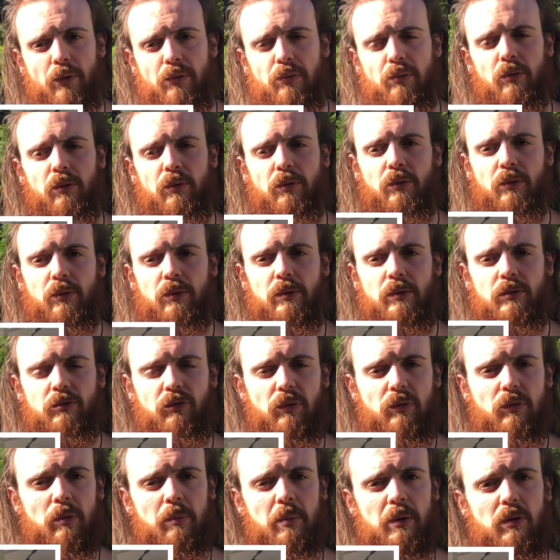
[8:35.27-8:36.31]
So
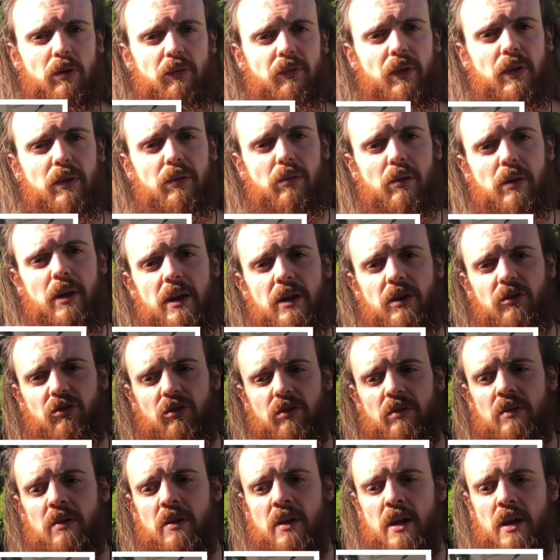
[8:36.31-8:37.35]
just a bit of isolation,